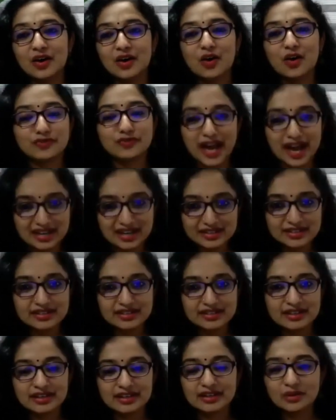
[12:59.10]
of that
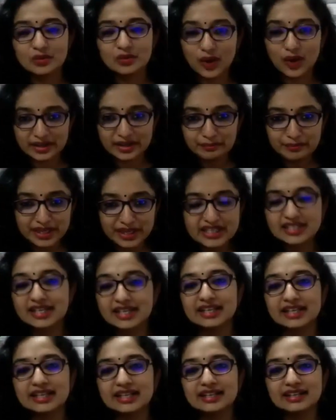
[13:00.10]
one
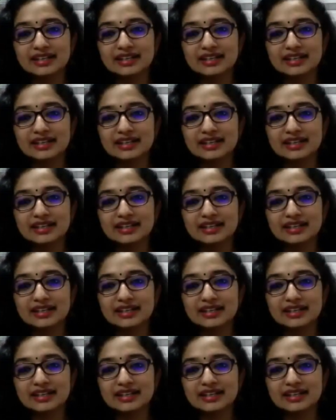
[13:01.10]
meeting,